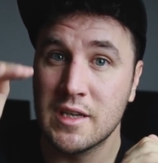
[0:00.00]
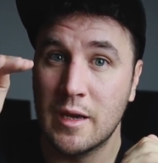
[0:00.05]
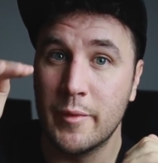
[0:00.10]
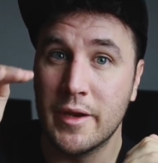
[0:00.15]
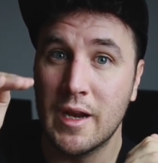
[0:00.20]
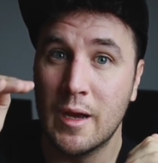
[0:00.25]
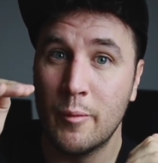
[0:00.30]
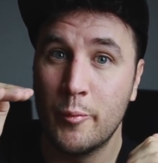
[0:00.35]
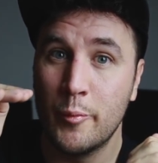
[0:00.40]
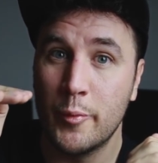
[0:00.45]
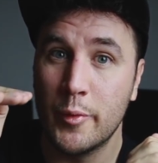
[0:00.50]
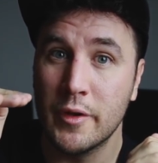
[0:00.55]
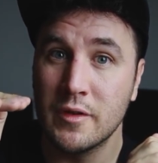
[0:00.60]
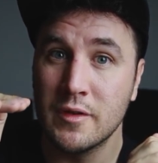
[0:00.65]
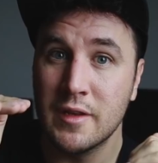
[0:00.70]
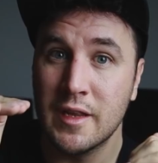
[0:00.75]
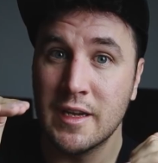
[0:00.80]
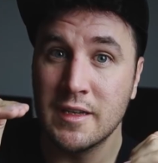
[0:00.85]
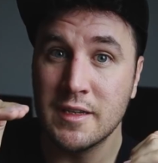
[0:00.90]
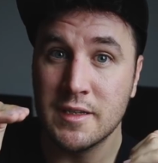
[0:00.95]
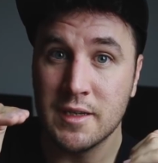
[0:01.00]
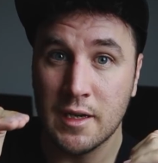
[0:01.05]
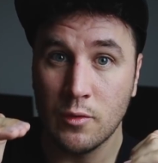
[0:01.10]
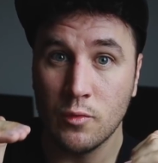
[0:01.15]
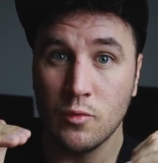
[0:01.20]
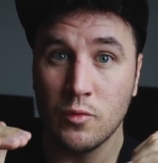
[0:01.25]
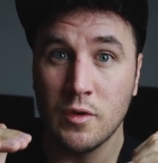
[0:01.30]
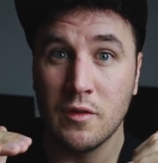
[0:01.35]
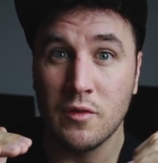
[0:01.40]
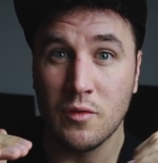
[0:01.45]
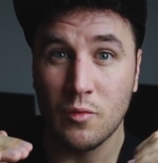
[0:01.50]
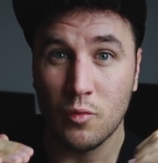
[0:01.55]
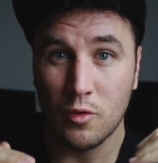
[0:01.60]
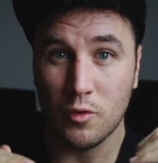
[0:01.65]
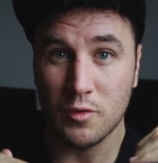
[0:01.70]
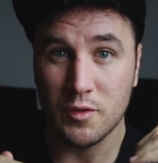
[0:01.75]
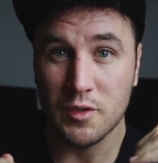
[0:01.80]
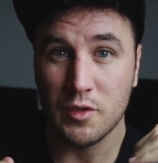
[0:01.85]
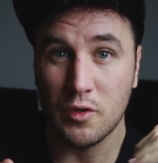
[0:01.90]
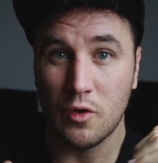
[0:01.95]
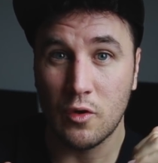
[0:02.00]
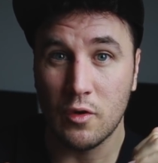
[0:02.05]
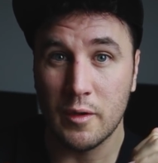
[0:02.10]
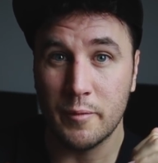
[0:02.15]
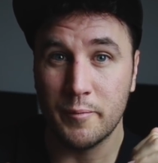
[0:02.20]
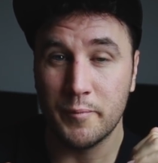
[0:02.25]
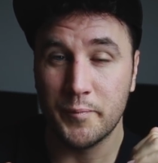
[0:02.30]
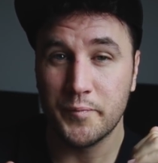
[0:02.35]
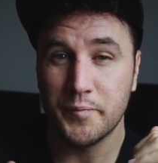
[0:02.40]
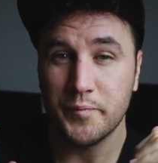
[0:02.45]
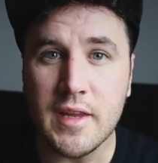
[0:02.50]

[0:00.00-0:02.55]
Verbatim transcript: coming up and then down in the water column.